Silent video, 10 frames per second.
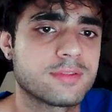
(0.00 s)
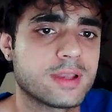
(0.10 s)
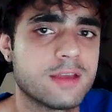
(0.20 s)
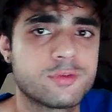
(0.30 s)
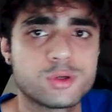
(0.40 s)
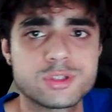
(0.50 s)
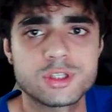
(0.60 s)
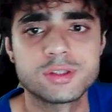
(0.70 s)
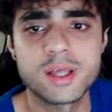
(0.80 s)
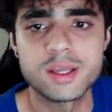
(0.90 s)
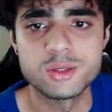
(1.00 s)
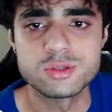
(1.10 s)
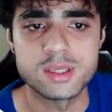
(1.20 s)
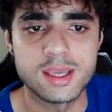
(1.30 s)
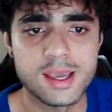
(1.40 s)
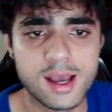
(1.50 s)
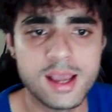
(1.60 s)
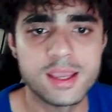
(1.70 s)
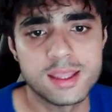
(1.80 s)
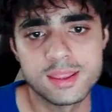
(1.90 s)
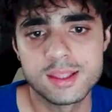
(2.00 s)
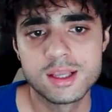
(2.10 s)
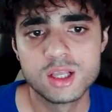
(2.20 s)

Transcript: Like if you're still not using AI in